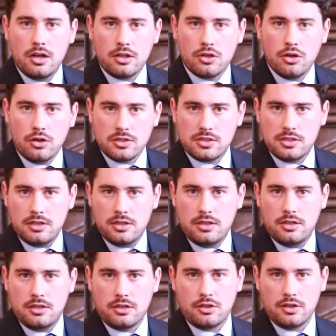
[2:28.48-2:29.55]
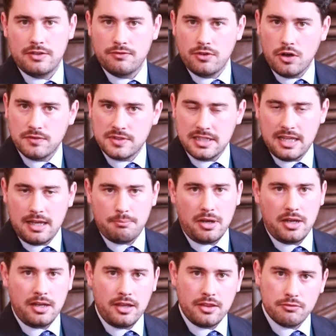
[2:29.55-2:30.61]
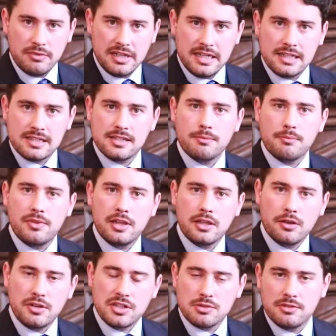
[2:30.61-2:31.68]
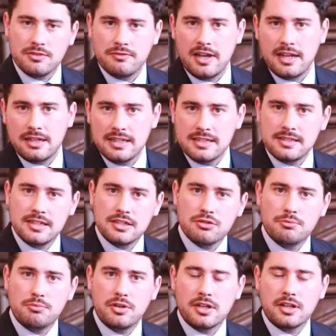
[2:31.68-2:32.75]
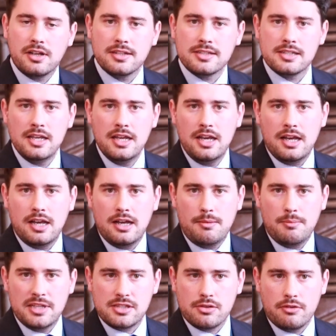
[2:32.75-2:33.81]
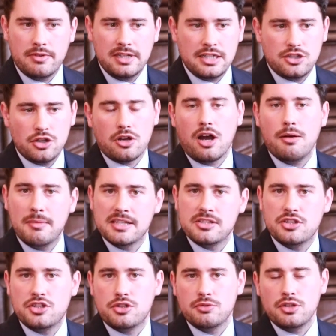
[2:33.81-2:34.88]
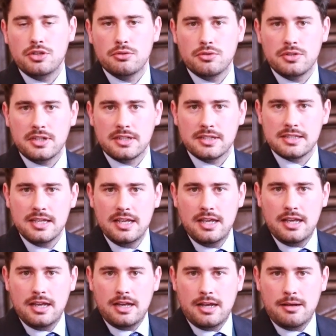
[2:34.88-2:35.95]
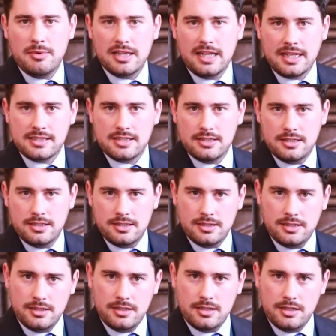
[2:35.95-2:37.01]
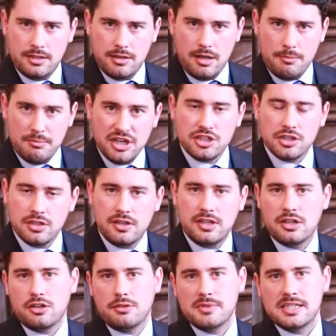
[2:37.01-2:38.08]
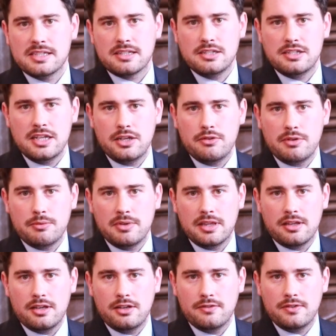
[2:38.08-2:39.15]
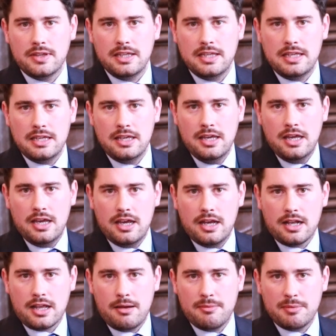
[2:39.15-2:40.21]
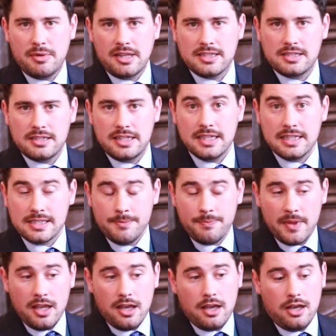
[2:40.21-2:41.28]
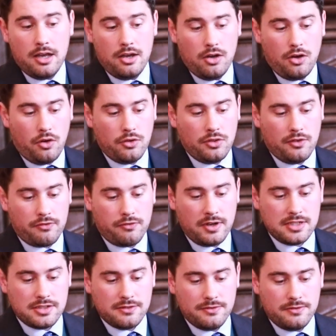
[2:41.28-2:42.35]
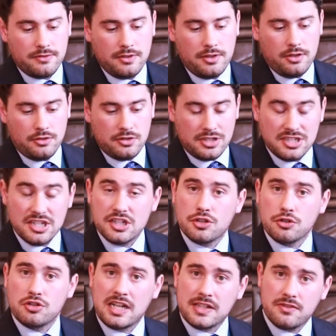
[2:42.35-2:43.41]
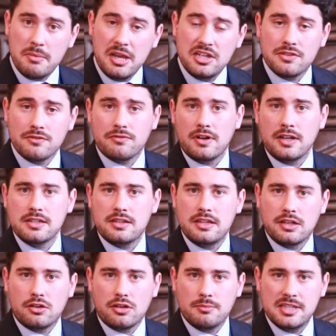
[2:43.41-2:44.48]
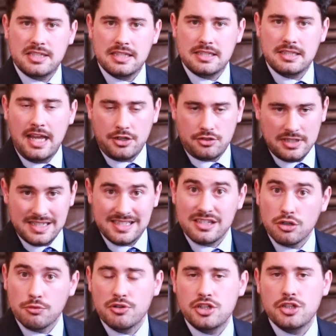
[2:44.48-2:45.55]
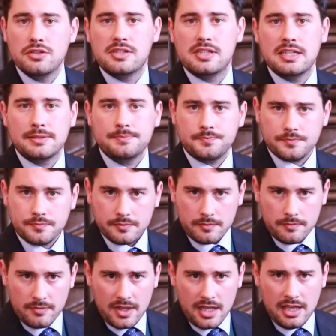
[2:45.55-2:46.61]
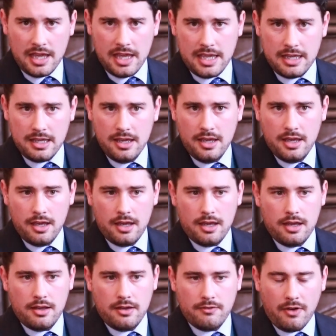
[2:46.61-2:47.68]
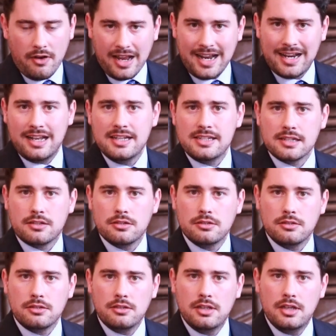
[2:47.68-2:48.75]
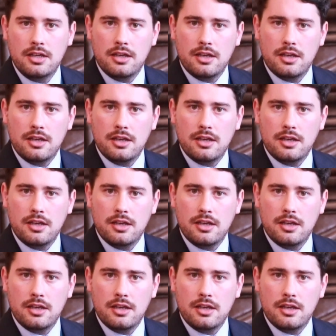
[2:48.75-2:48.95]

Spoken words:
got involved in that by either reading something, going to an event, listening to a podcast, and so it really took our message to a new audience. And that's a mission that The Economist is continuing with over the coming months and years. On the digital transformation front, The Economist is naturally still producing a very analytical